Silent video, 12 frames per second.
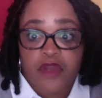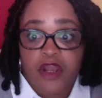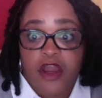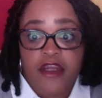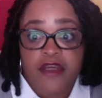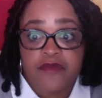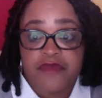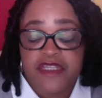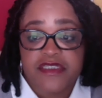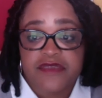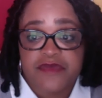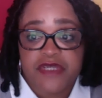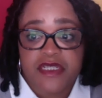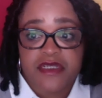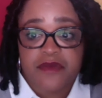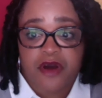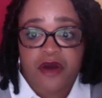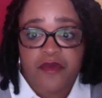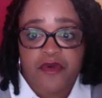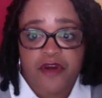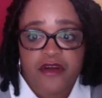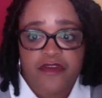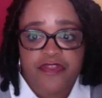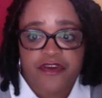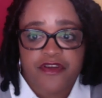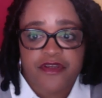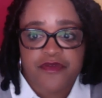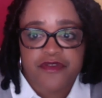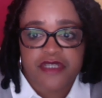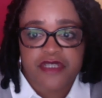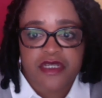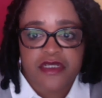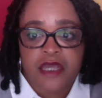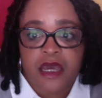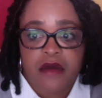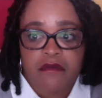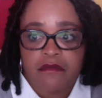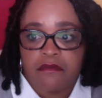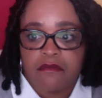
our commissions be in the ballpark of 30%? No.